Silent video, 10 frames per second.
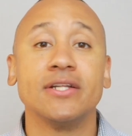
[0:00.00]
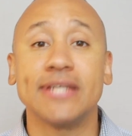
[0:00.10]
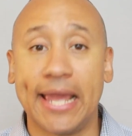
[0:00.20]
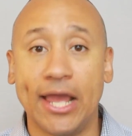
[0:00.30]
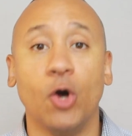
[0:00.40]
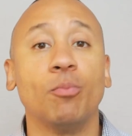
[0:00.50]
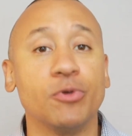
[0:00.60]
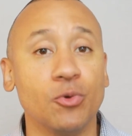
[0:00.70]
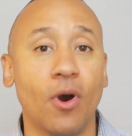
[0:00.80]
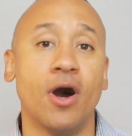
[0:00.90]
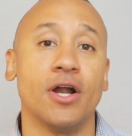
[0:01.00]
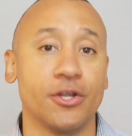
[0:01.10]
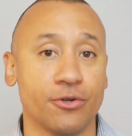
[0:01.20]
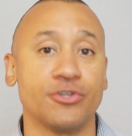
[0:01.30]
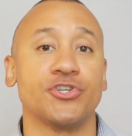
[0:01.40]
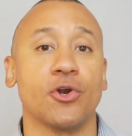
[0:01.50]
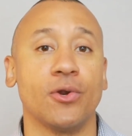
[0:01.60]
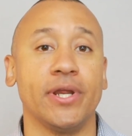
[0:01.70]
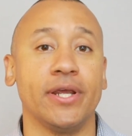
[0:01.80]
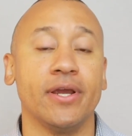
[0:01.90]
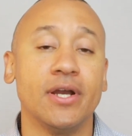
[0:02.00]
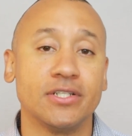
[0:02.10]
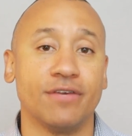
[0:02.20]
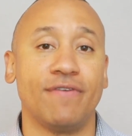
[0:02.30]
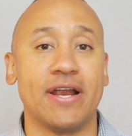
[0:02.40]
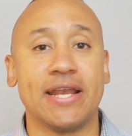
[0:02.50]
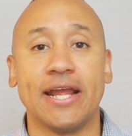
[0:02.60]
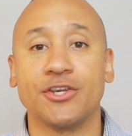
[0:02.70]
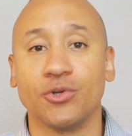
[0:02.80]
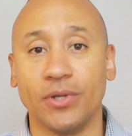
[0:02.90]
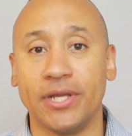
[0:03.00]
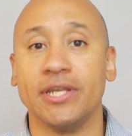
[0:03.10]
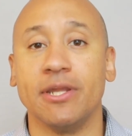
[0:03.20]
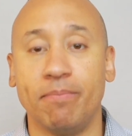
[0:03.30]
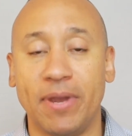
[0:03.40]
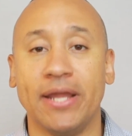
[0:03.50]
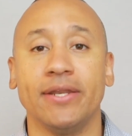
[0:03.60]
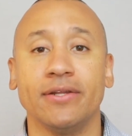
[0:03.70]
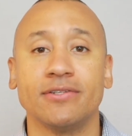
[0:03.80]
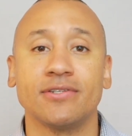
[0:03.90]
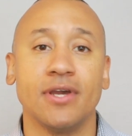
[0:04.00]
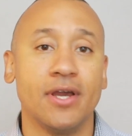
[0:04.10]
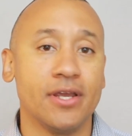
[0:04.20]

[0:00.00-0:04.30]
to help you on your journey to financial independence.